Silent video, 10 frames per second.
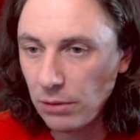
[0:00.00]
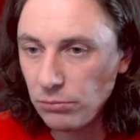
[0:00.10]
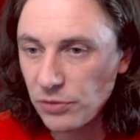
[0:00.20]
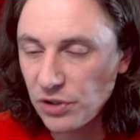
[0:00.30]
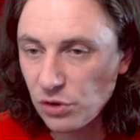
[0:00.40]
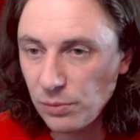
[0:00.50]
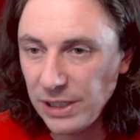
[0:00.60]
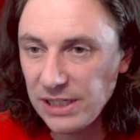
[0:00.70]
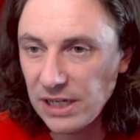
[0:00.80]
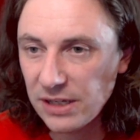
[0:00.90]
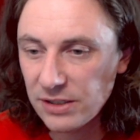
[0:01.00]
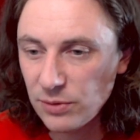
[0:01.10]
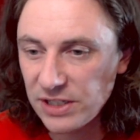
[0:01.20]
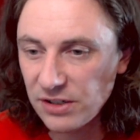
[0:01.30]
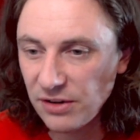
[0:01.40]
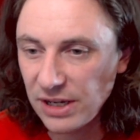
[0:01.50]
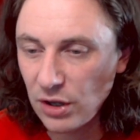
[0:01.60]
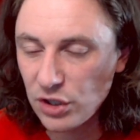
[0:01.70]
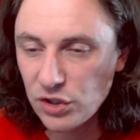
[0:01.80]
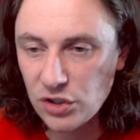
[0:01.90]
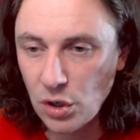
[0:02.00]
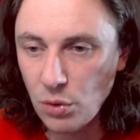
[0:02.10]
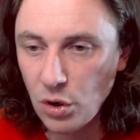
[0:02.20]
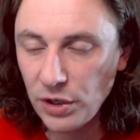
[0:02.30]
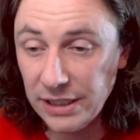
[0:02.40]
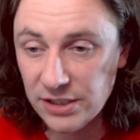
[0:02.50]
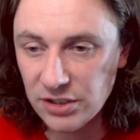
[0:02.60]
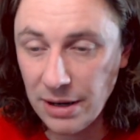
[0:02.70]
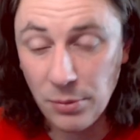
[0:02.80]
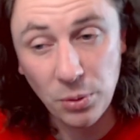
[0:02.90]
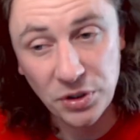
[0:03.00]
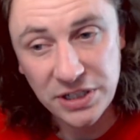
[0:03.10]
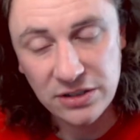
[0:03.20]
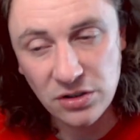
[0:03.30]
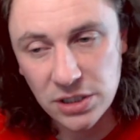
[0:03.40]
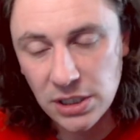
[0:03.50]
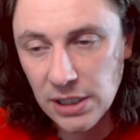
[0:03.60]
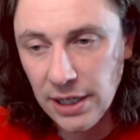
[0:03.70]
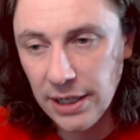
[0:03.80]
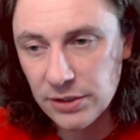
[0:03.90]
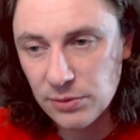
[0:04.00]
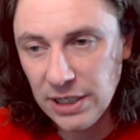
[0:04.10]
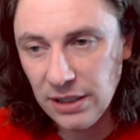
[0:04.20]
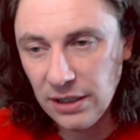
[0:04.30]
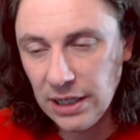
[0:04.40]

social media, Twitter, so on, Instagram. I'm on TikTok as well.